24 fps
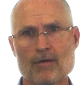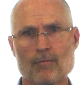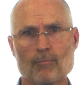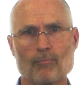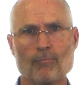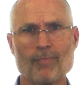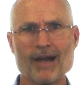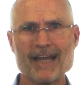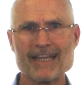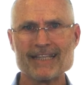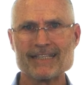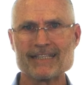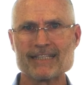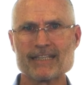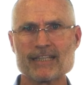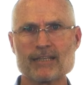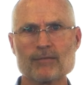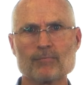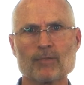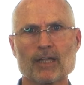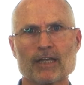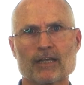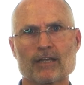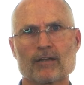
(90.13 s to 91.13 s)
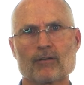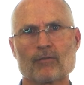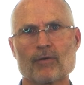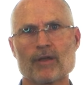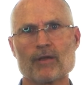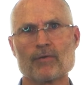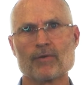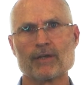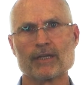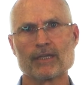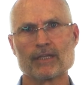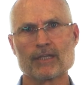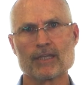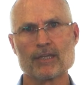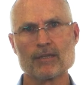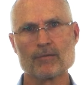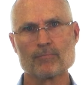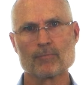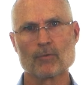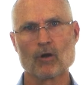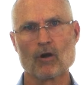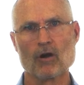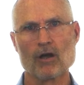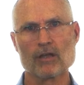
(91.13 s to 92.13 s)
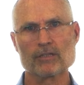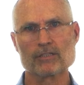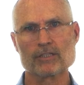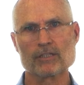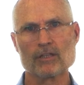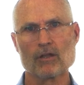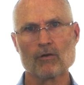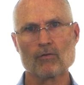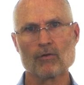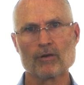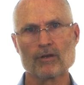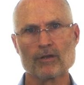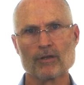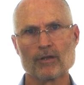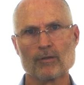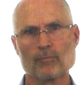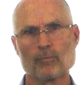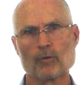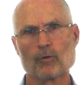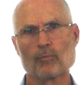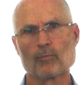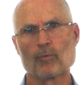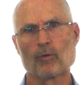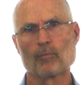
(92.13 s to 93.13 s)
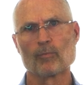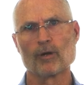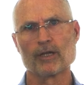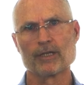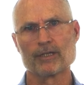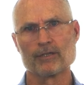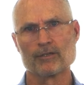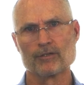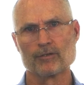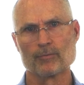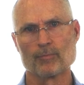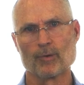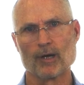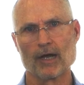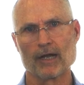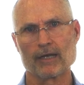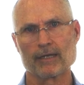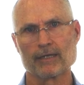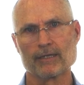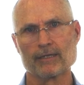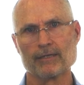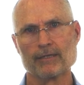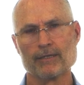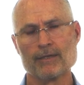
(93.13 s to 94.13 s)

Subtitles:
might seem like a great way to keep costs lower and put more money in your pocket.